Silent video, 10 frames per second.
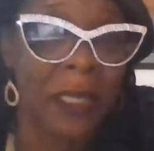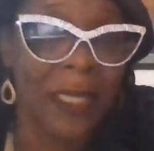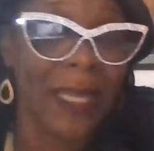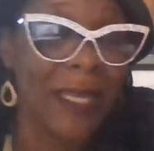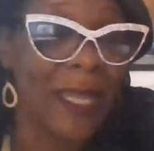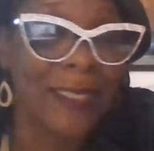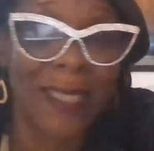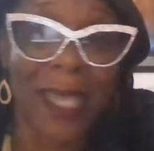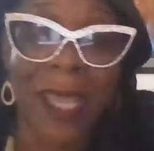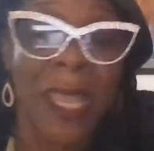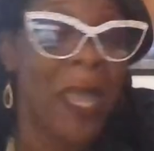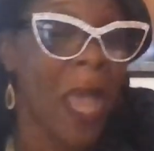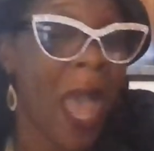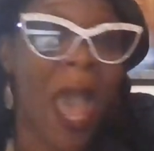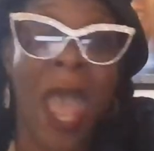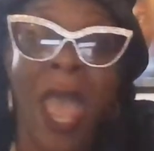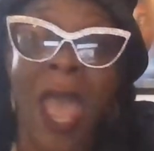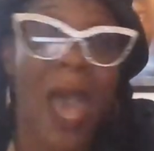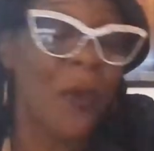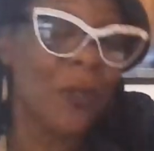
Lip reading: that next day, I was a